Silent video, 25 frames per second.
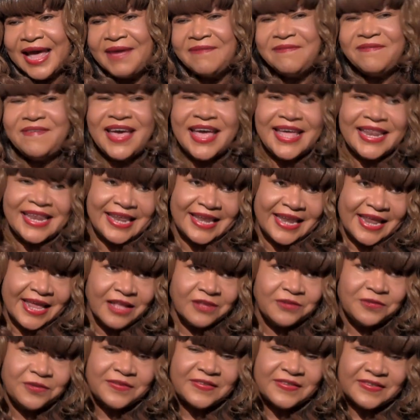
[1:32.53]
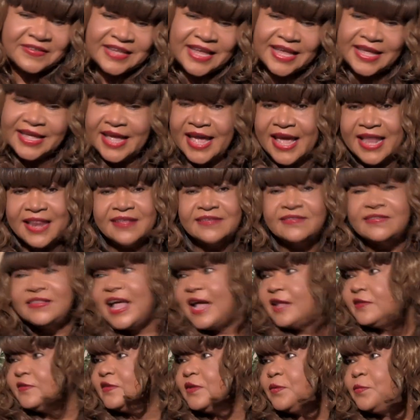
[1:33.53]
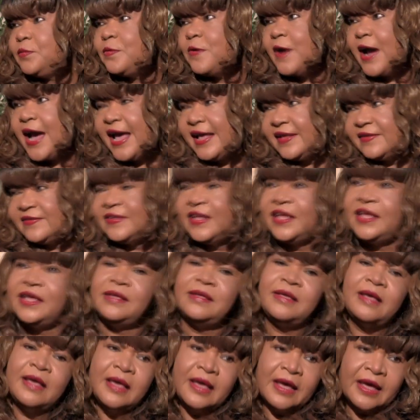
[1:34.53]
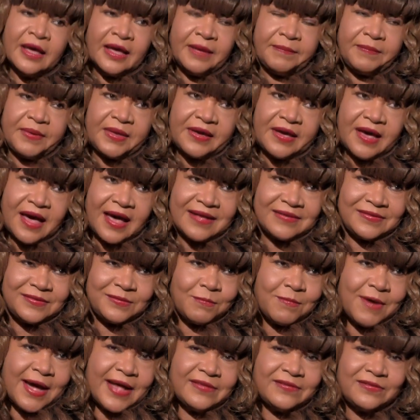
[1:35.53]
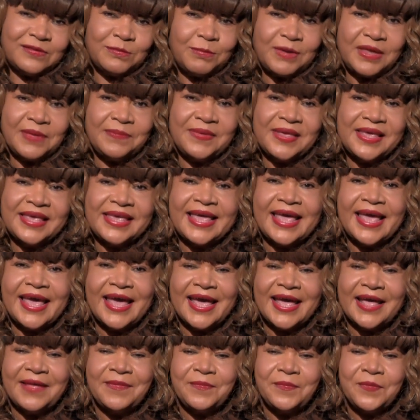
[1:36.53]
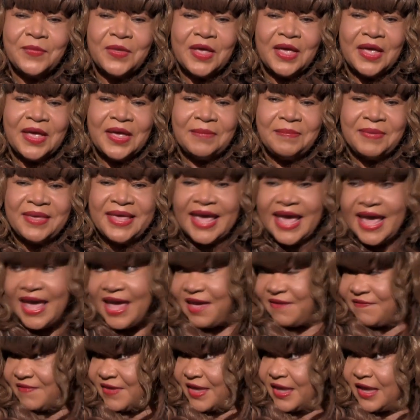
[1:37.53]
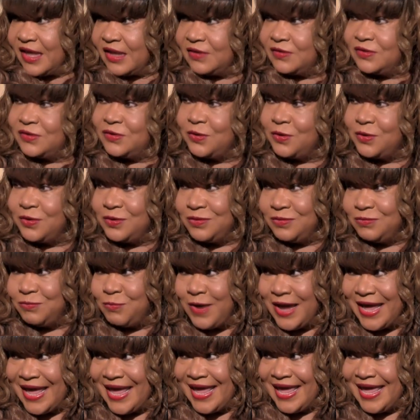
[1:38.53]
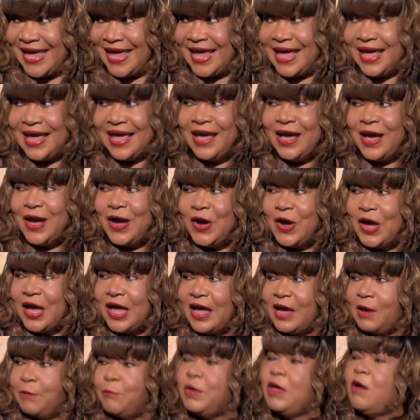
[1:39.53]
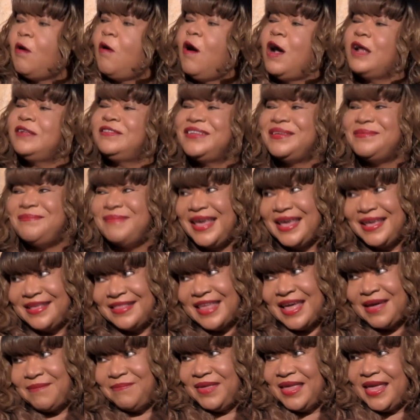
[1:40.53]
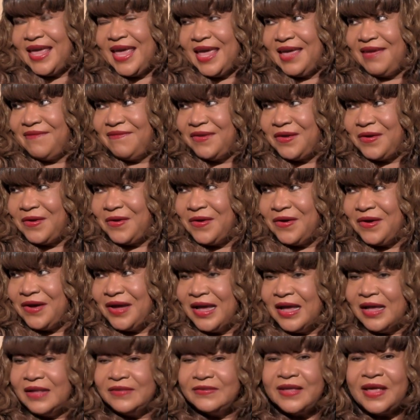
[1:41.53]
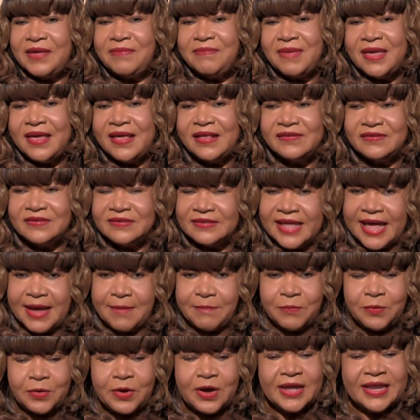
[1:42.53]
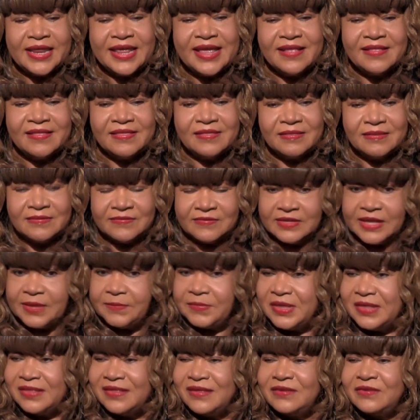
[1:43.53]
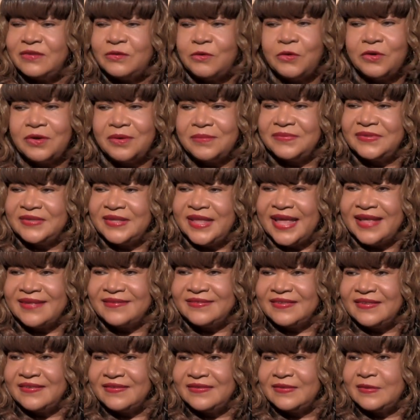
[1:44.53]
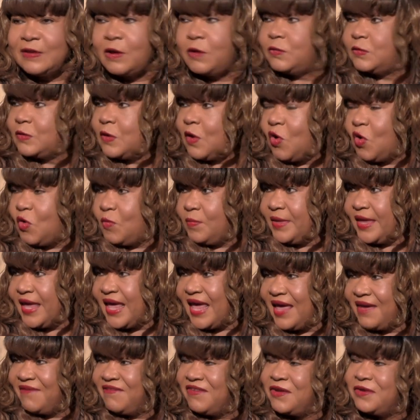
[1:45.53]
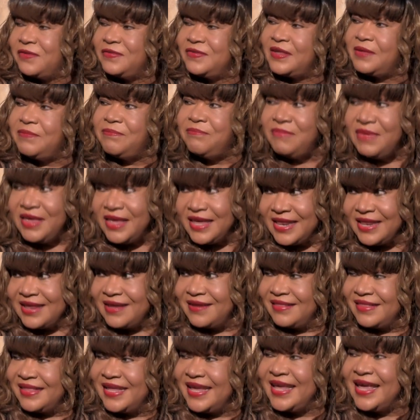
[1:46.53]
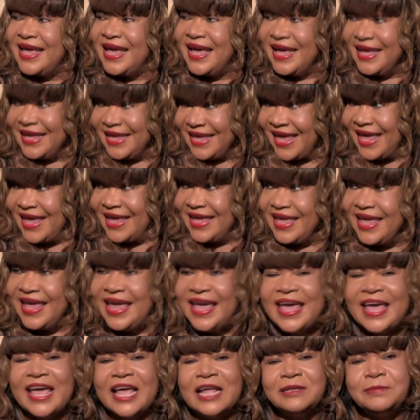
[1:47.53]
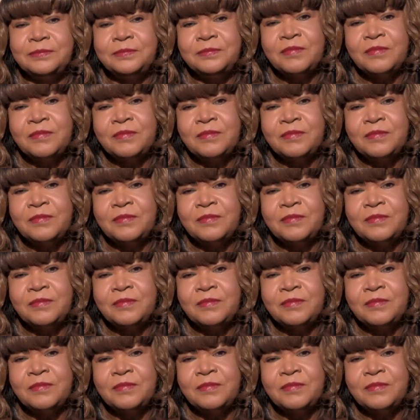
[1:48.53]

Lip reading: find it interesting, and it's not surprising, because once we began behaving in a certain way, we automate that behavior. So it means that put in similar circumstances, those old behaviors immediately kick in.